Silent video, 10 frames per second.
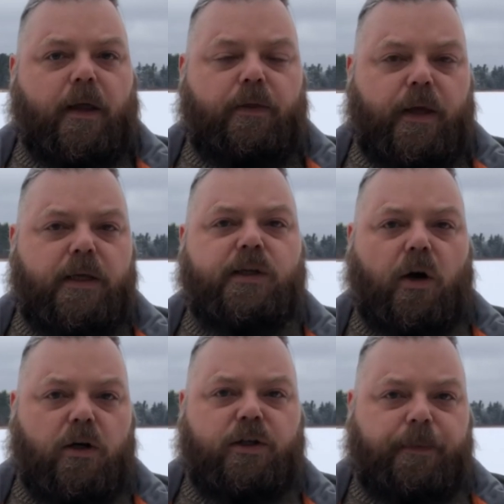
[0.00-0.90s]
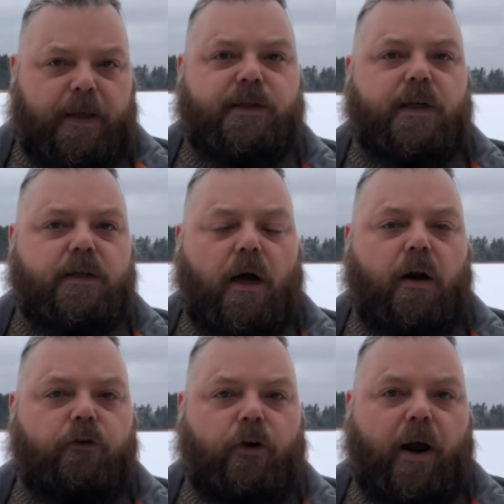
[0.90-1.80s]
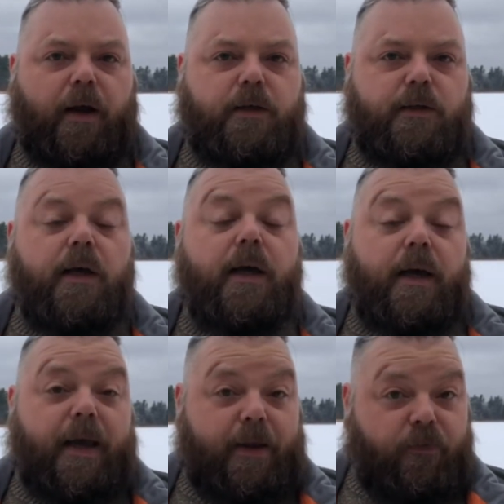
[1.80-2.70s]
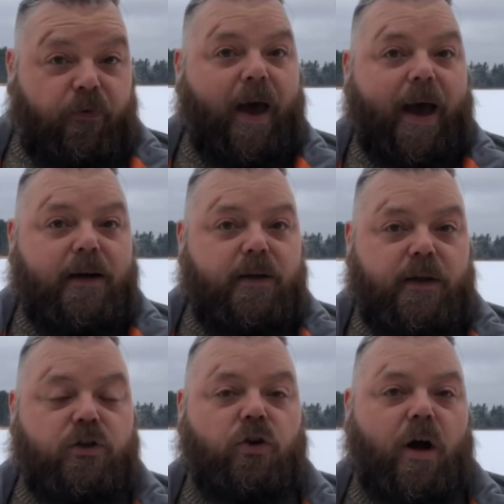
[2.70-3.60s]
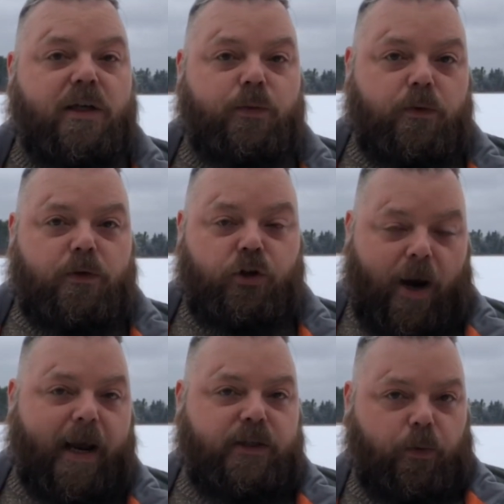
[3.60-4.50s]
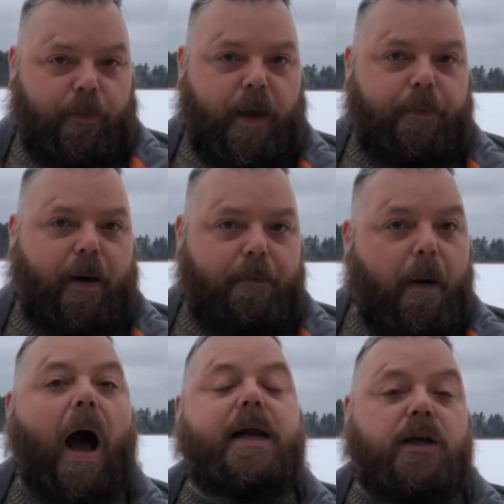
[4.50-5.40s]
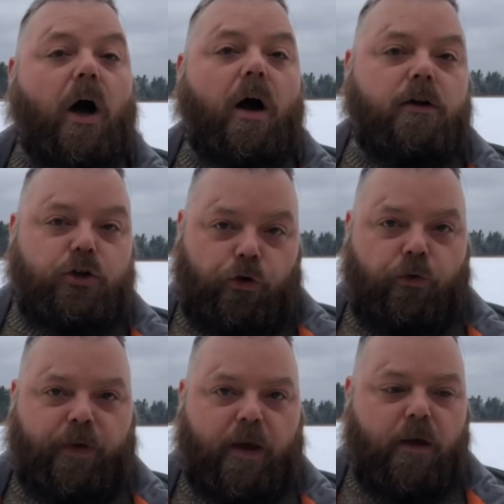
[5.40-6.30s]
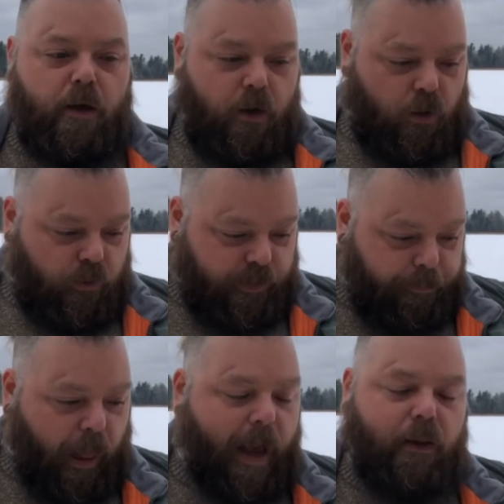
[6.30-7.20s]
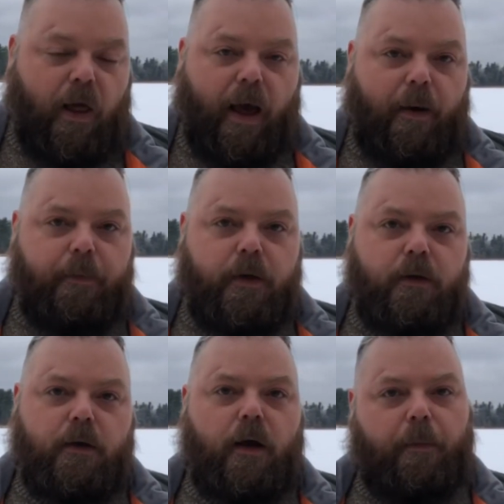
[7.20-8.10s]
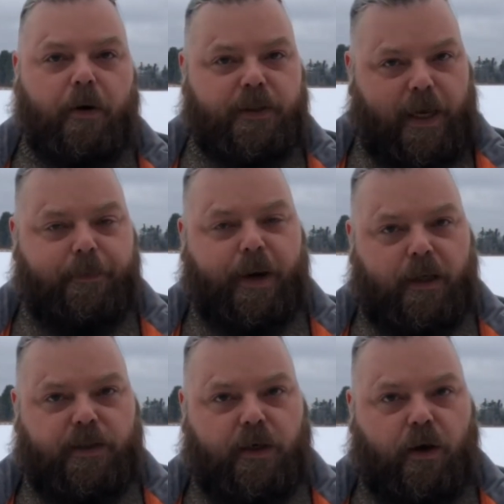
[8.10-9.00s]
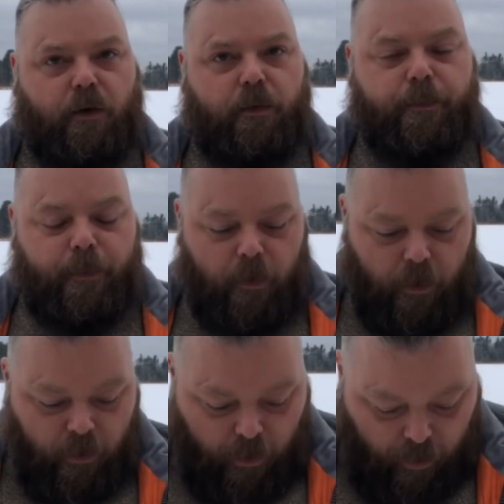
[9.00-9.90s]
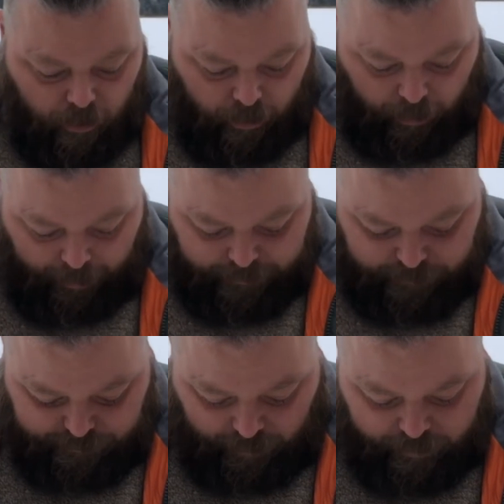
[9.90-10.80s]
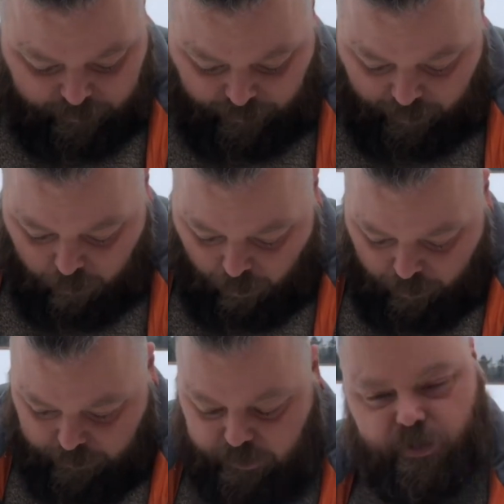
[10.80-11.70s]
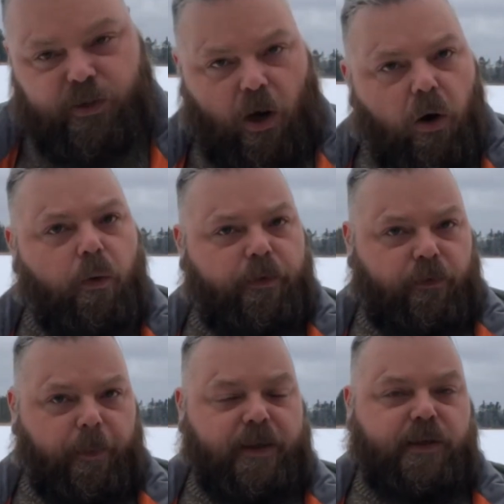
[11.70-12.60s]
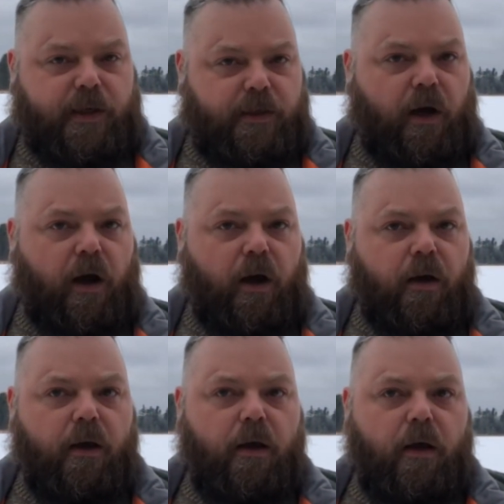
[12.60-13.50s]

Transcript: that these are domestic dog tracks. In fact, these tracks were made by my dog, Truvy, who is a black lab, about 10 minutes ago. I decided that I wanted to start with domestic dog